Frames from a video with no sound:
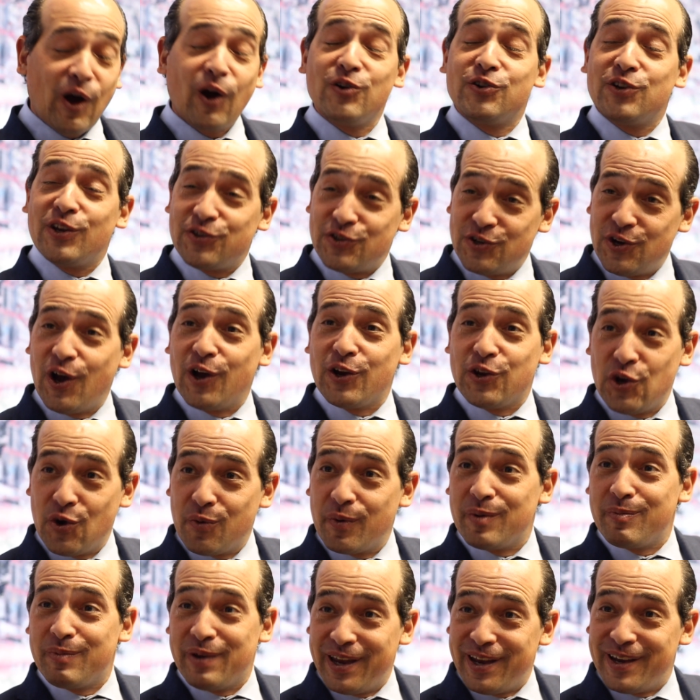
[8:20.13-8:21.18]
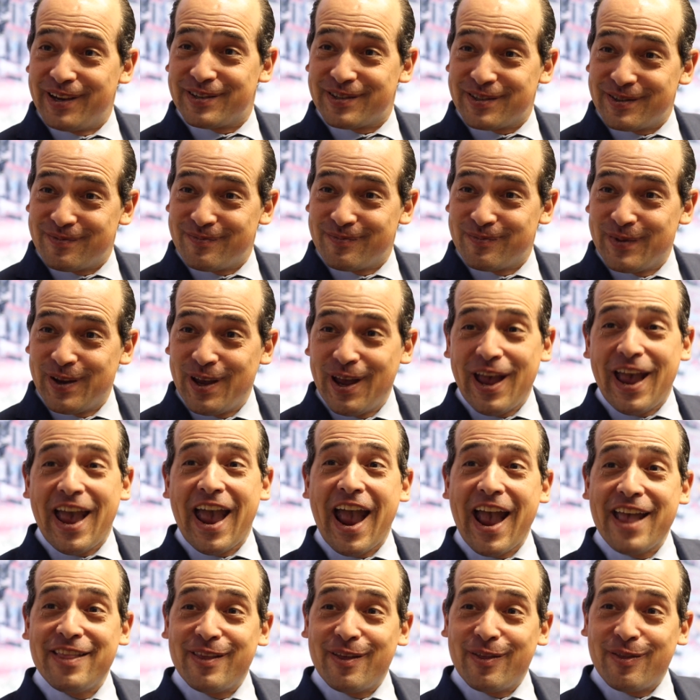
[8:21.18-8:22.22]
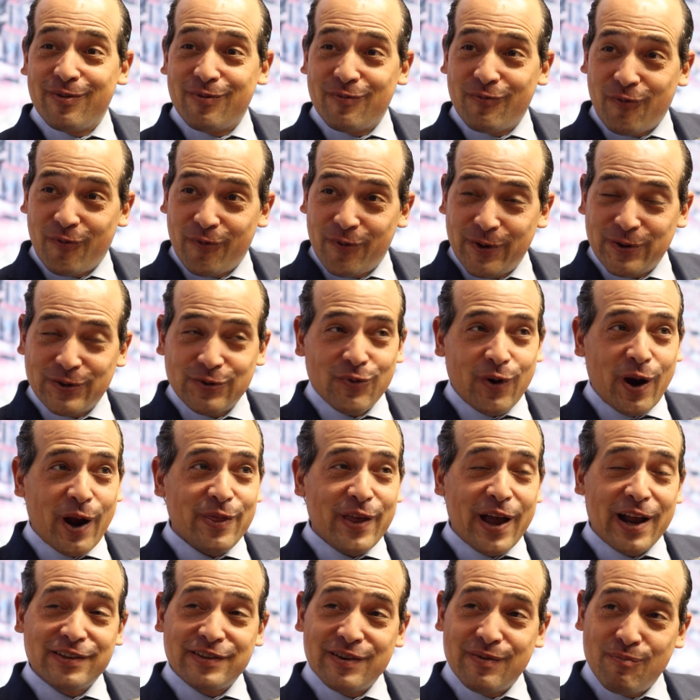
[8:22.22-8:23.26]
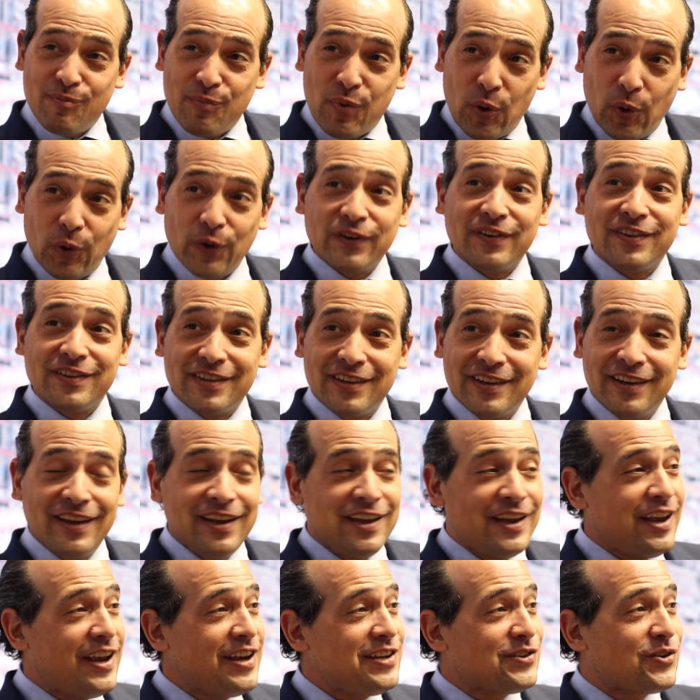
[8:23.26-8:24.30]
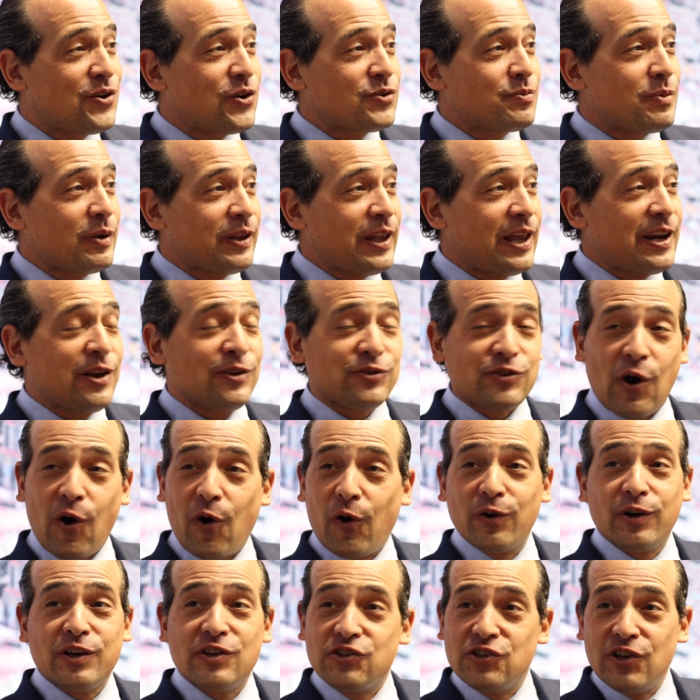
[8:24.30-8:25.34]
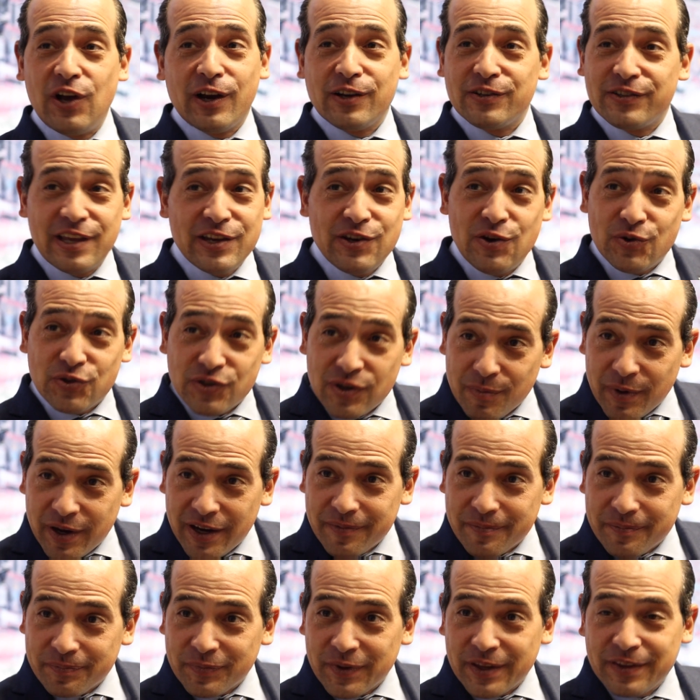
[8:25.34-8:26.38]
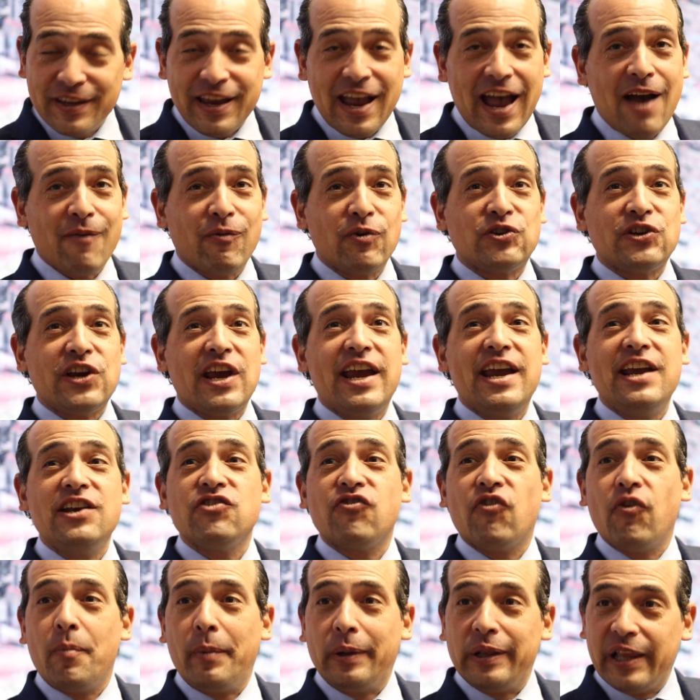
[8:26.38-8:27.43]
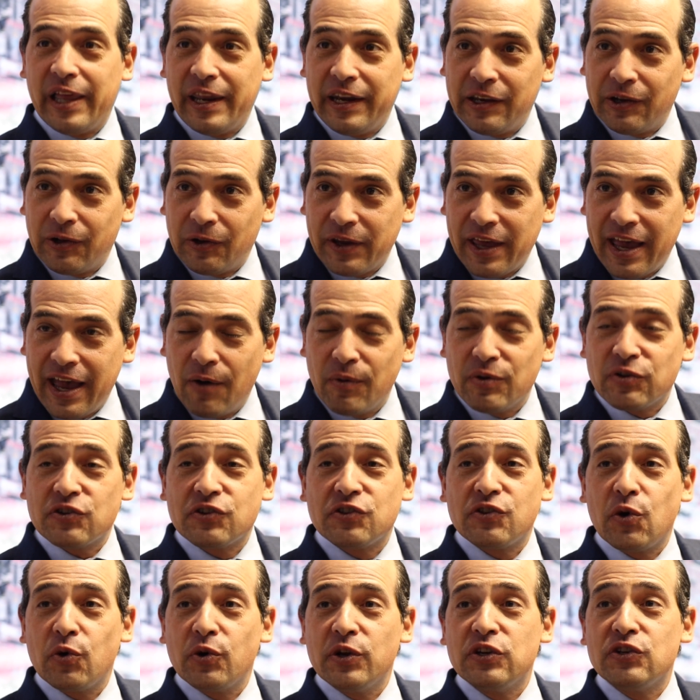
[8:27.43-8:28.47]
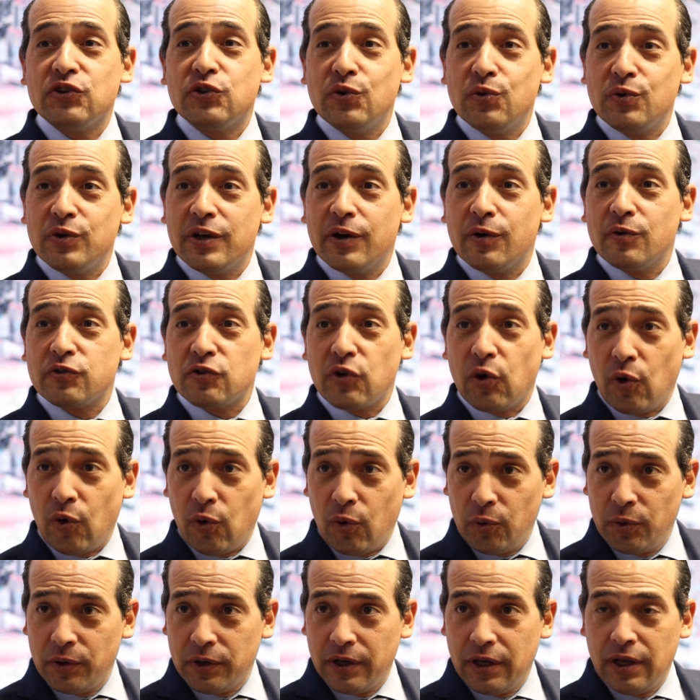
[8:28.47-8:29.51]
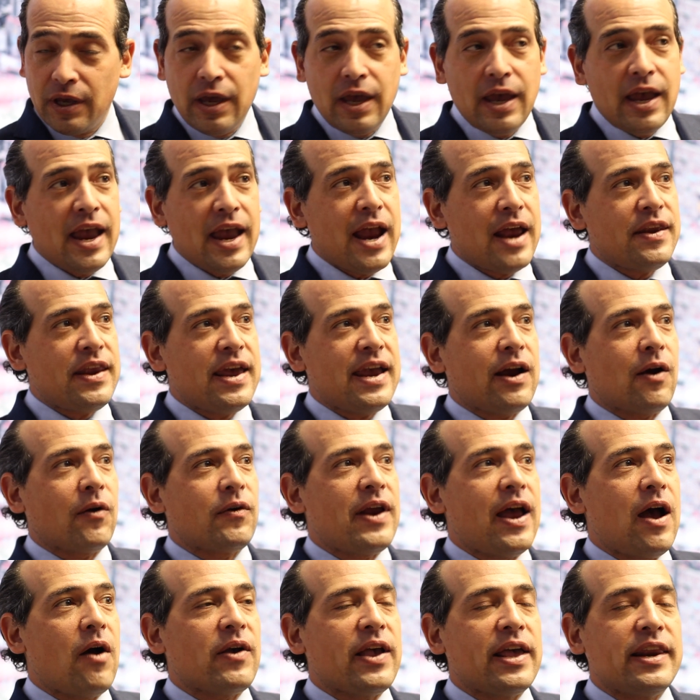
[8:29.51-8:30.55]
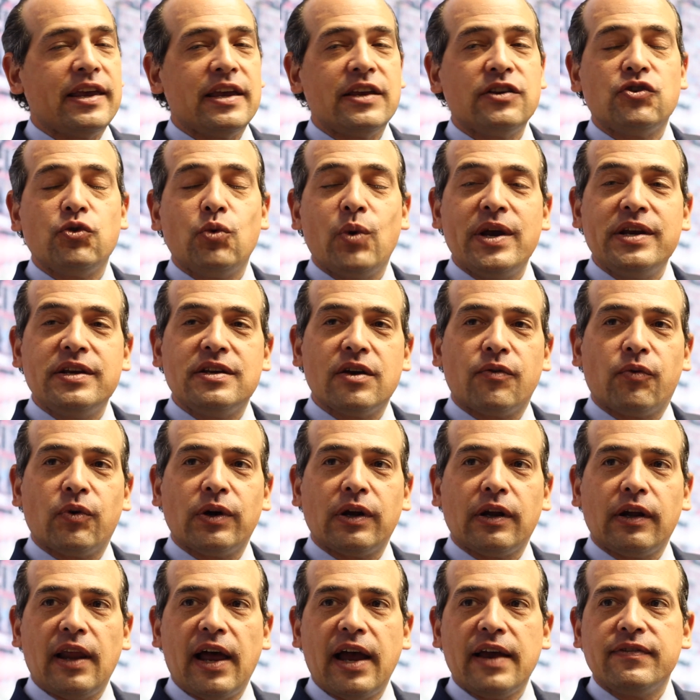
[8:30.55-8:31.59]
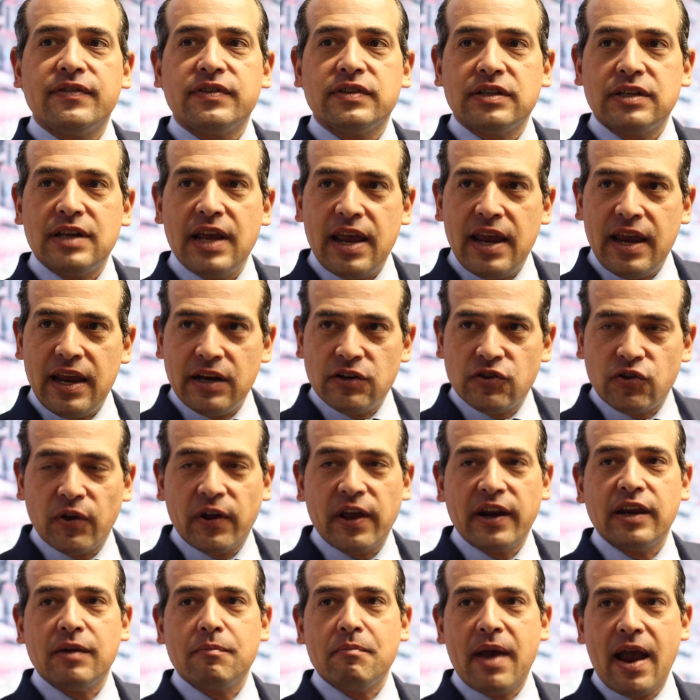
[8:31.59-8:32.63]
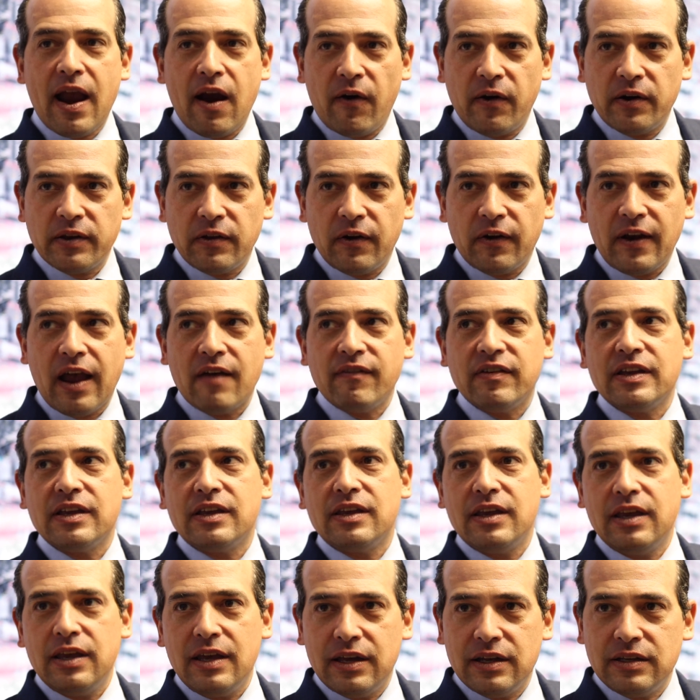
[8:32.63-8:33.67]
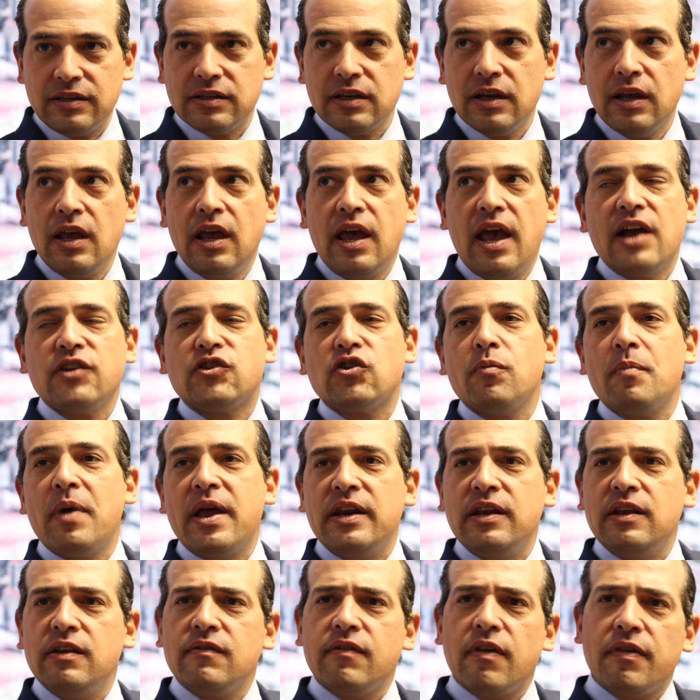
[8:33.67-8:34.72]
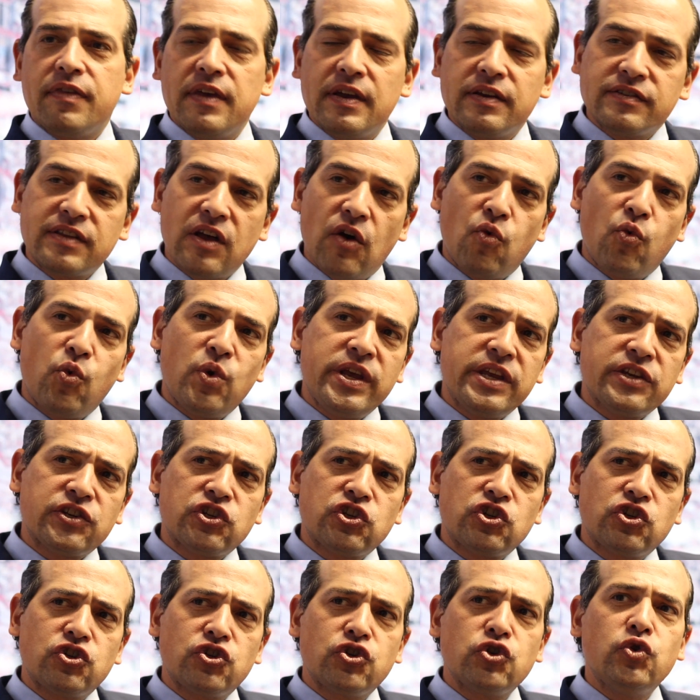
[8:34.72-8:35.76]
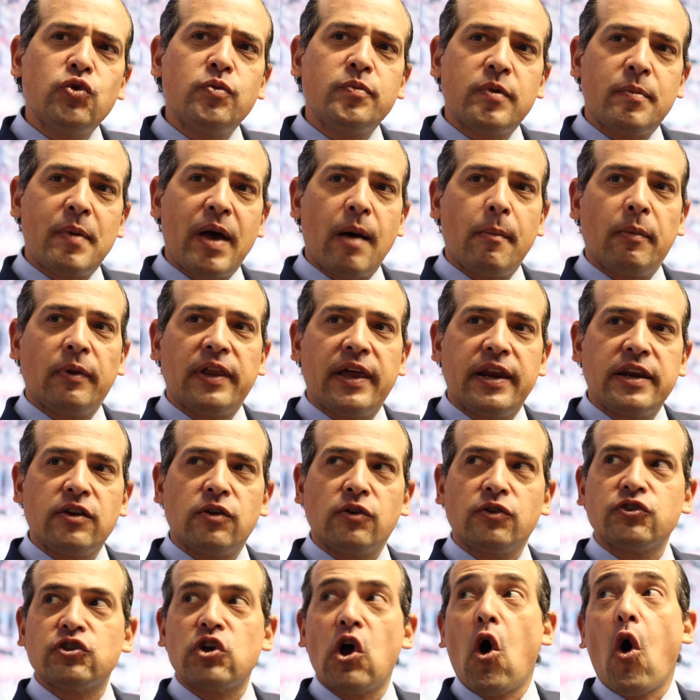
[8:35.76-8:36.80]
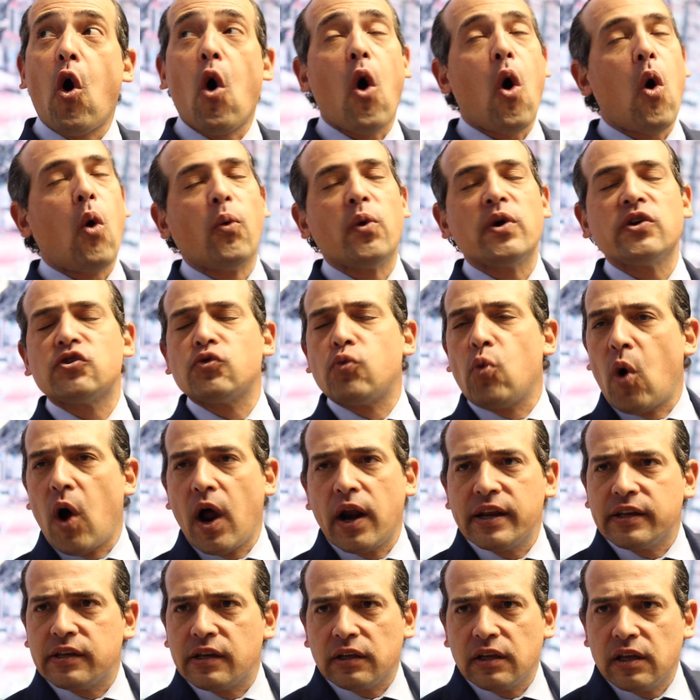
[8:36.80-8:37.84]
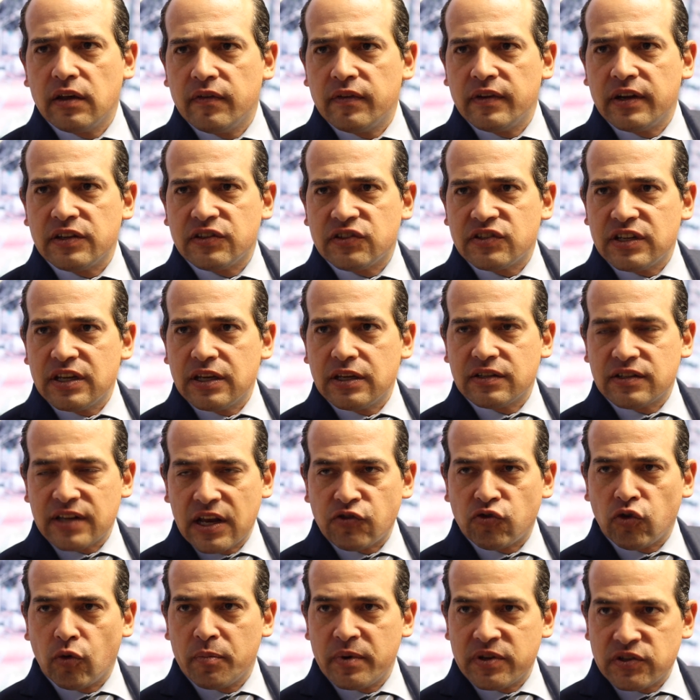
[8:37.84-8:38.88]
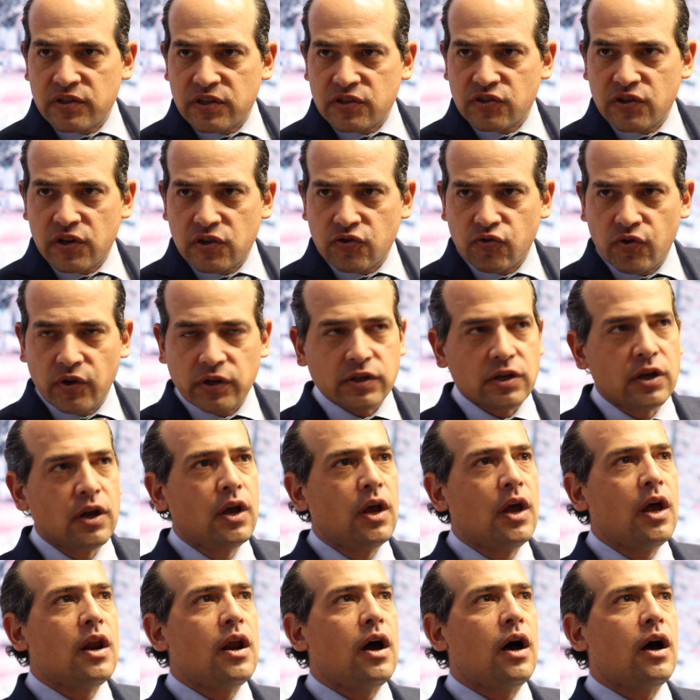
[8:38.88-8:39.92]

are just young human beings. And the reason why that's important is because millennials aren't as young as they used to be. The average age of a millennial now is 32 years old, and they are now getting into a different life stage. They're getting married, they're having kids, and so many of the things that we assumed about millennials, always wanting to live in a central business district,